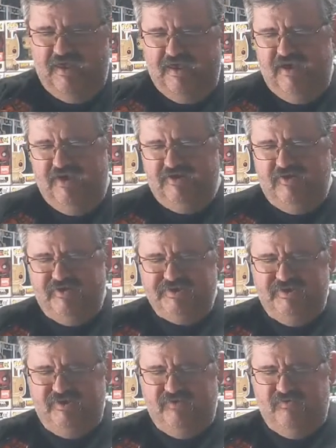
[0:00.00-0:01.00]
And
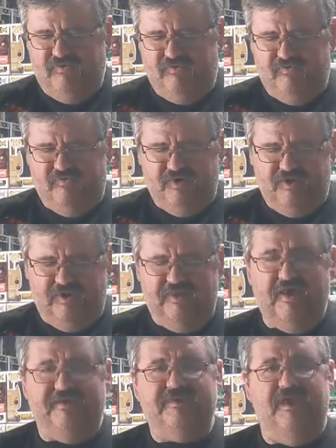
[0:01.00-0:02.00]
also,
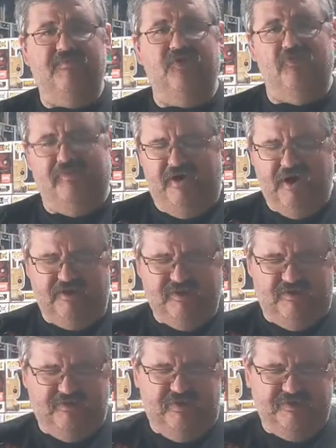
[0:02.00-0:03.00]
in that same little bag
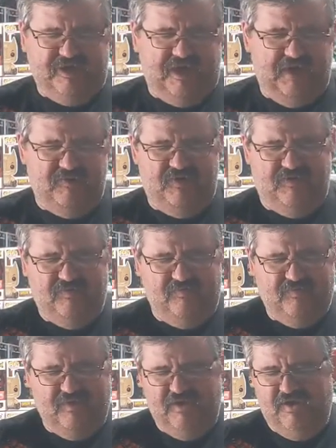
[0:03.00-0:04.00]
that these came in,
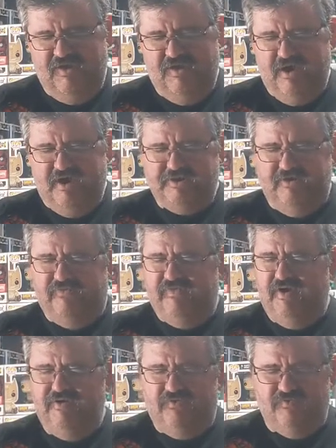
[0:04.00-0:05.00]
I actually
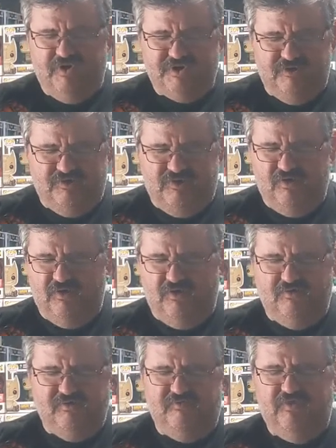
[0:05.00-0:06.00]
found a Russian
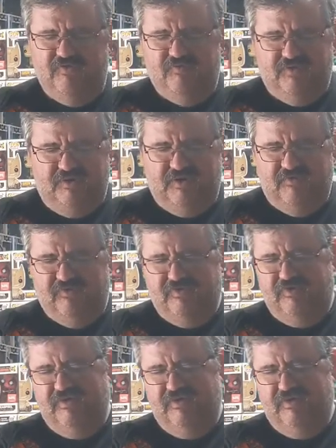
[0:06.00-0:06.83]
doll, you can believe.